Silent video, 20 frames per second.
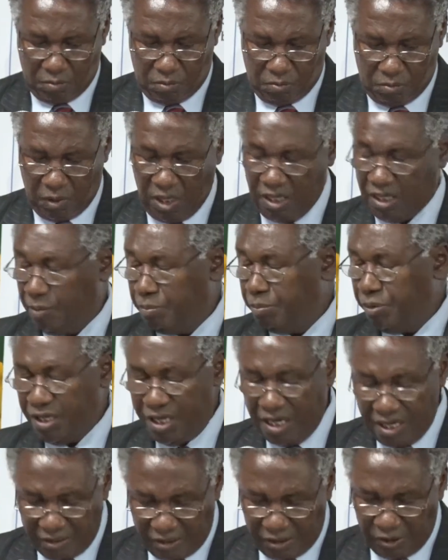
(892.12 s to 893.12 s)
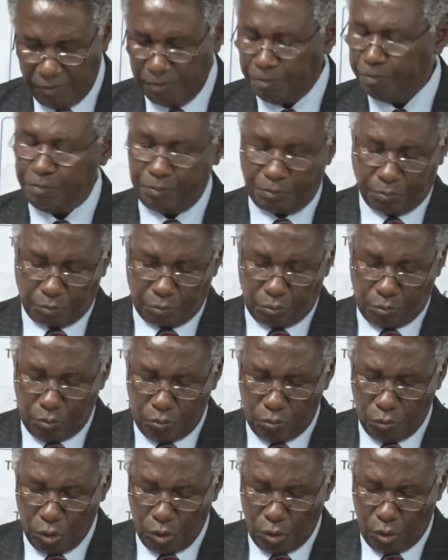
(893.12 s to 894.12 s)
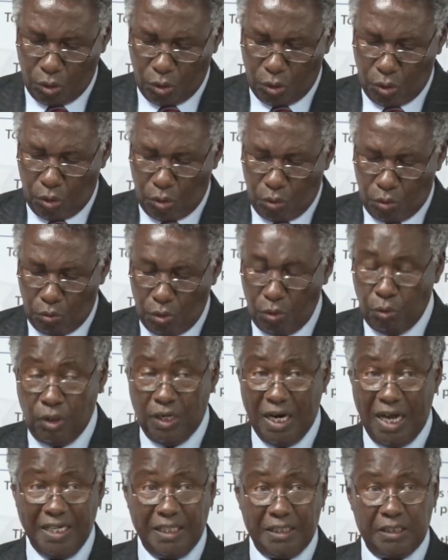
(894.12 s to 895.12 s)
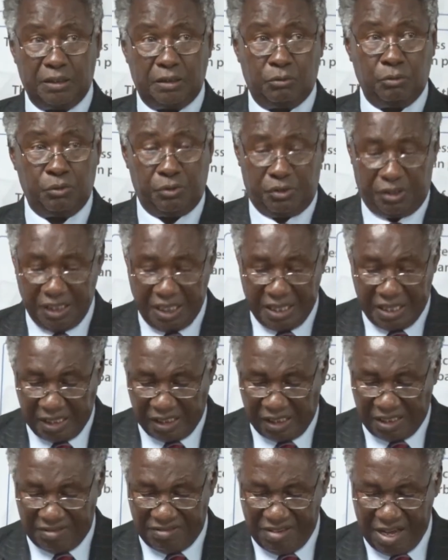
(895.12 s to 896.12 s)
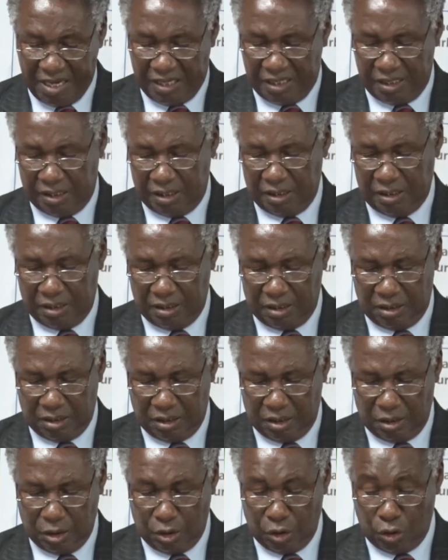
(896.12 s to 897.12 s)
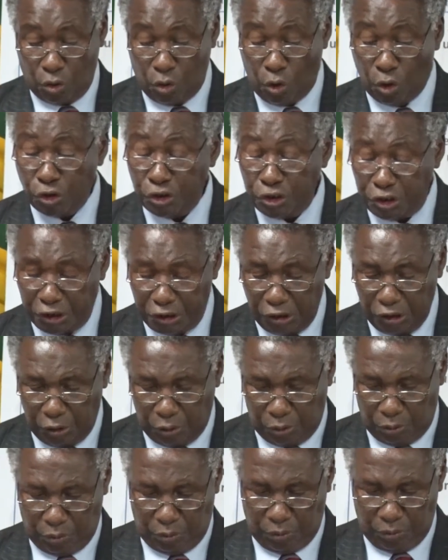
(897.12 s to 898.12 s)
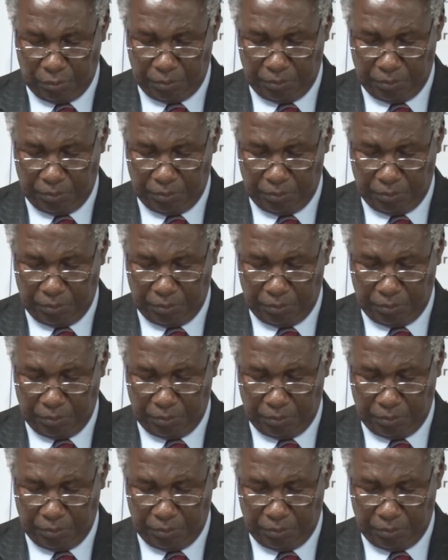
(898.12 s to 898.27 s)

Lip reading: Bwana PS, we would like to see this event continue